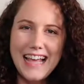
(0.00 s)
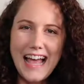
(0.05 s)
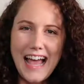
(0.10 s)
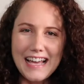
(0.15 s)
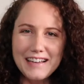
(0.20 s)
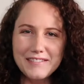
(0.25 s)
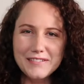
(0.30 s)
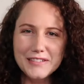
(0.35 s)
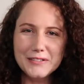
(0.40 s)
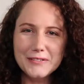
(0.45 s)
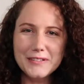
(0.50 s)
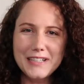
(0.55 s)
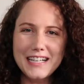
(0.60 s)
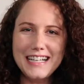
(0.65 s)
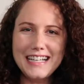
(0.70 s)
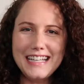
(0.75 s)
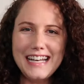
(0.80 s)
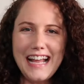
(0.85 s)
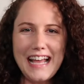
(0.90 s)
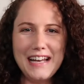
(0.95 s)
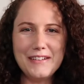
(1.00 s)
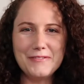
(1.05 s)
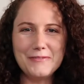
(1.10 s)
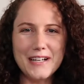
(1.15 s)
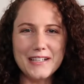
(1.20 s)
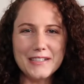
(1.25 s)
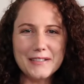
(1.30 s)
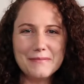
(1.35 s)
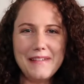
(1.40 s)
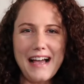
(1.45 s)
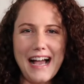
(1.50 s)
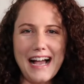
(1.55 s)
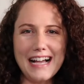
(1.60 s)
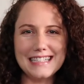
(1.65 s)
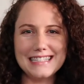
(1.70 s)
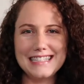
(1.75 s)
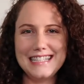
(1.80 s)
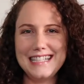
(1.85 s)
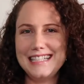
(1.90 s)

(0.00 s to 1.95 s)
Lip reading: Hi everyone, and welcome back.